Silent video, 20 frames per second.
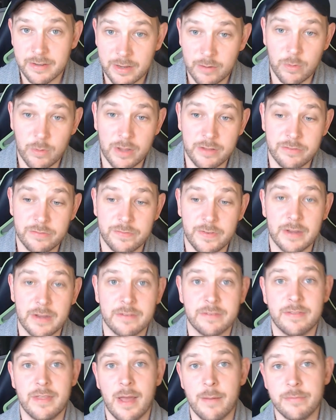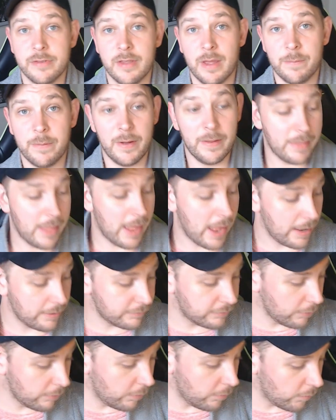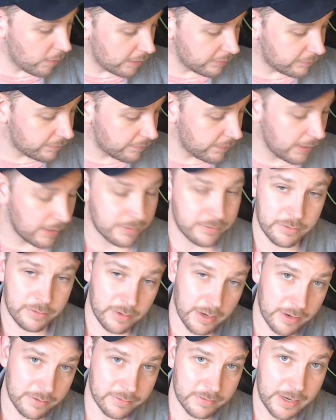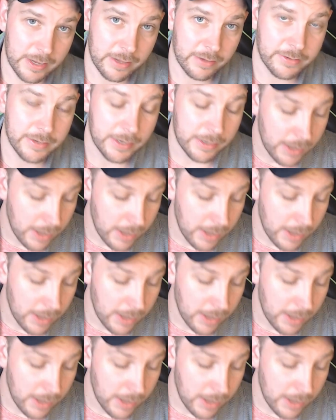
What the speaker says: It was fixed. Thumbs up on that. So it was fixed. You guys nailed it.